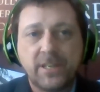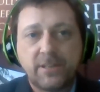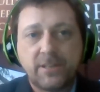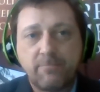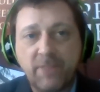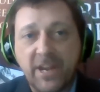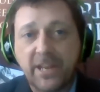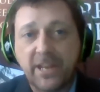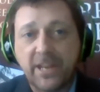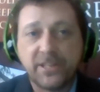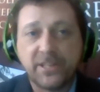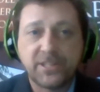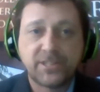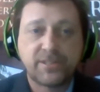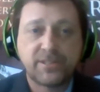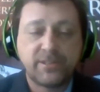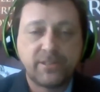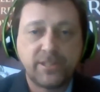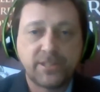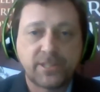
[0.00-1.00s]
Many of
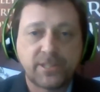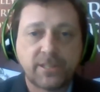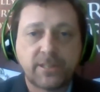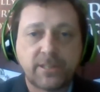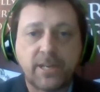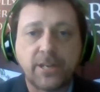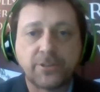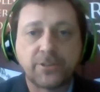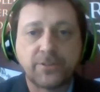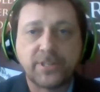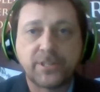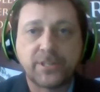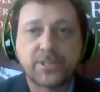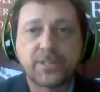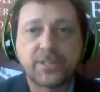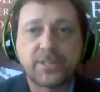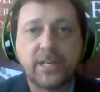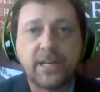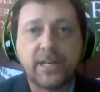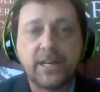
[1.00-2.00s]
these these countries,
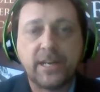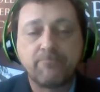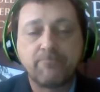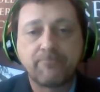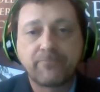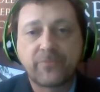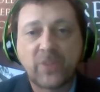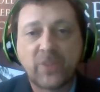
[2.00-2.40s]
um,